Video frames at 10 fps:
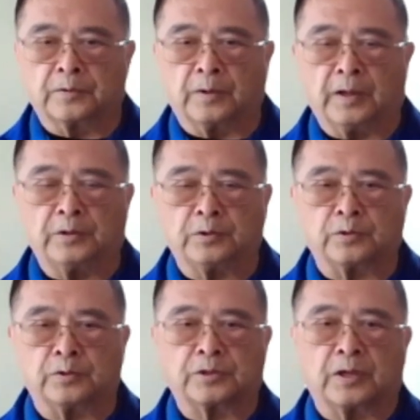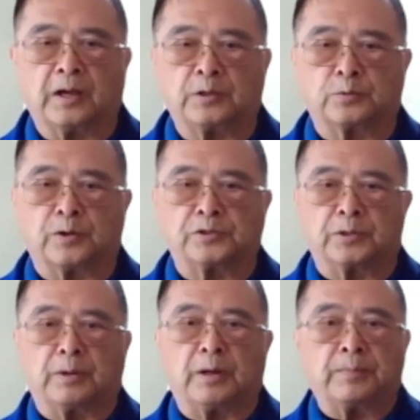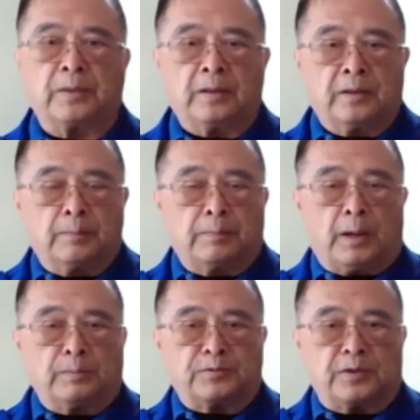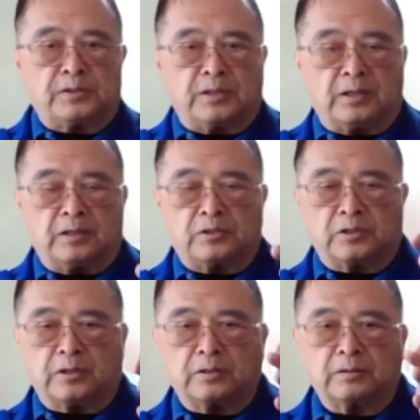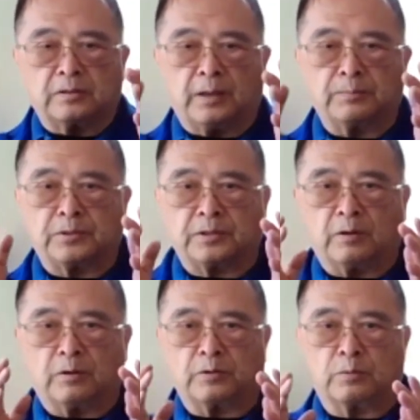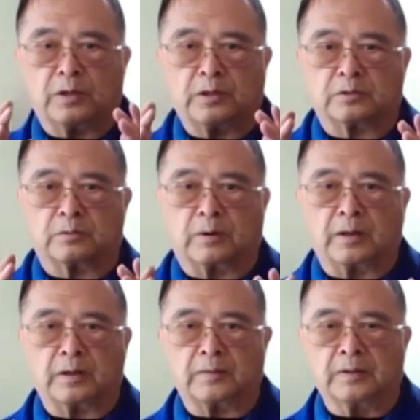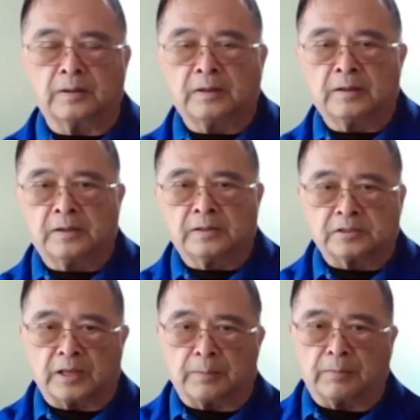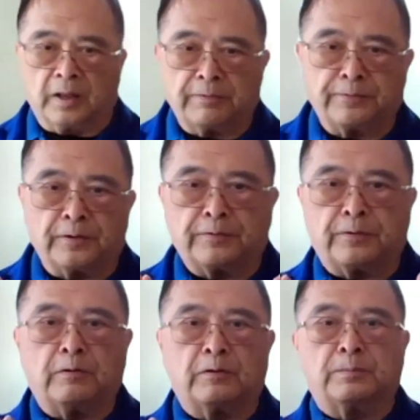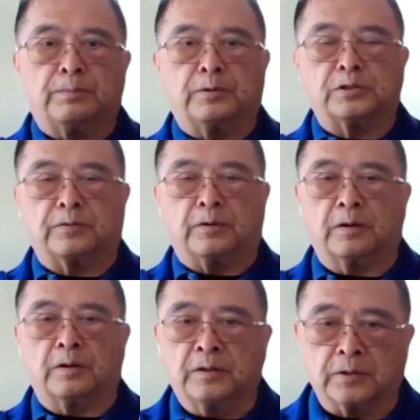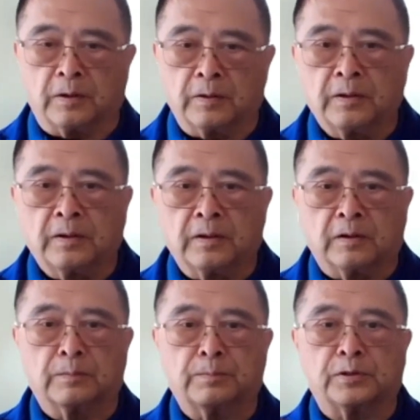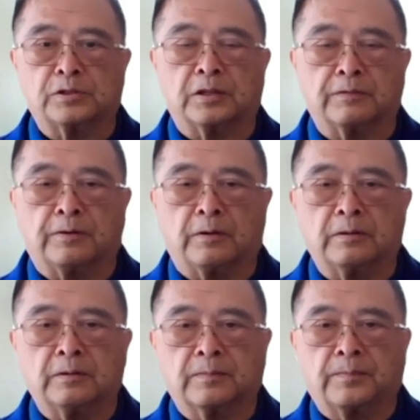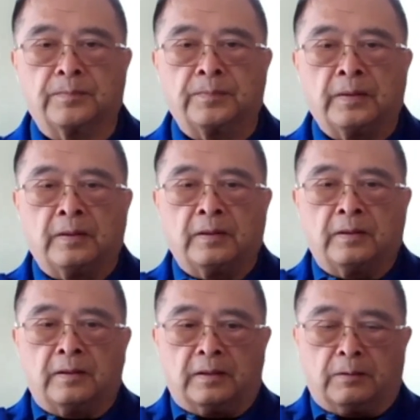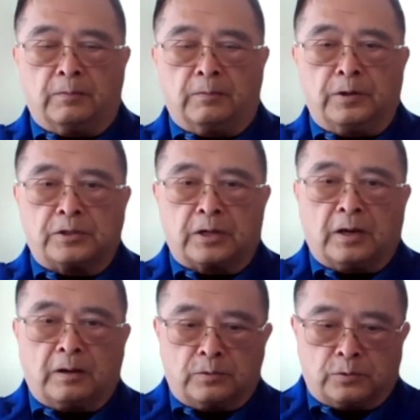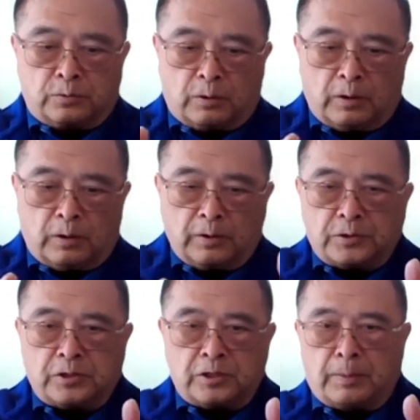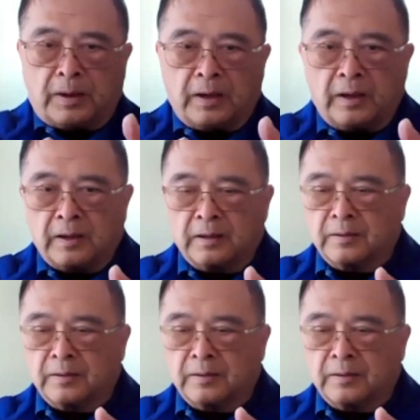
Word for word: hands to your sides, raise them up, palms facing each other, all your weight to the right step left foot forward, push forward. So you're pushing forward. Then reach out, draw the chi back,